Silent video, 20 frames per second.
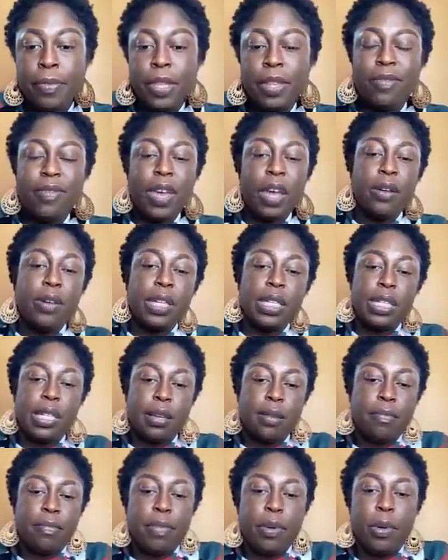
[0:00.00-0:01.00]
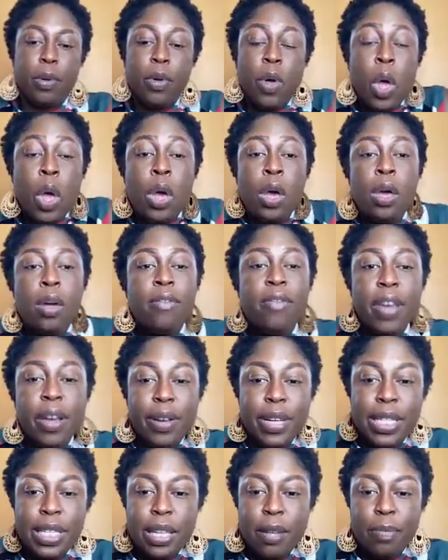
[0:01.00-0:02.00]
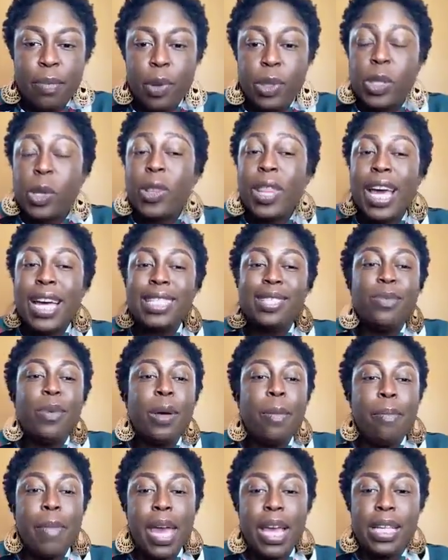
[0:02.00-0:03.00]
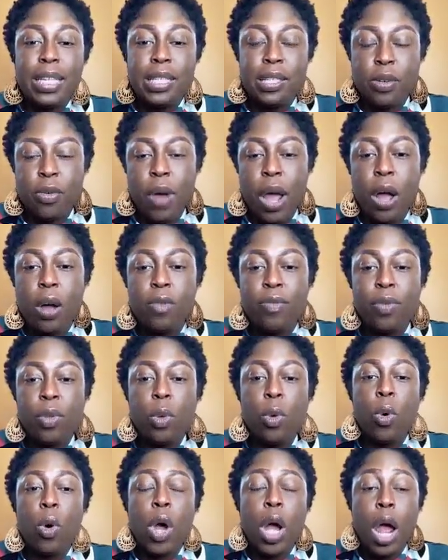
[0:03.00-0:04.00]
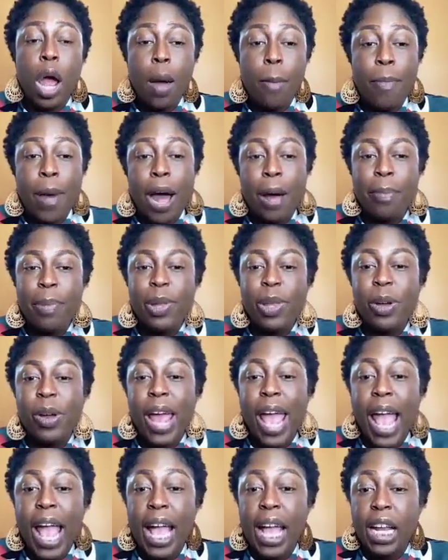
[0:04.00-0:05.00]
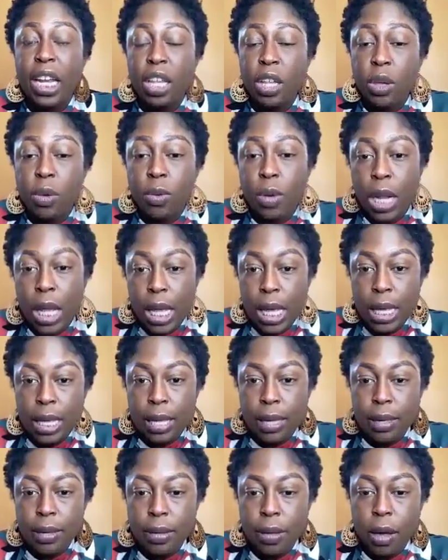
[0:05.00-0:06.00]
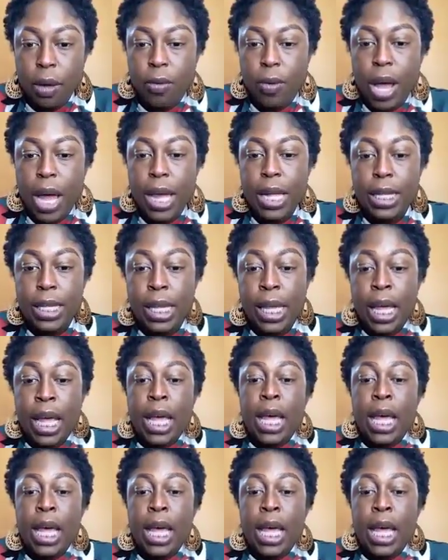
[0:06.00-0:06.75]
Very simple. Very simple. So that's what makes Ground Floor popular and unique. All right?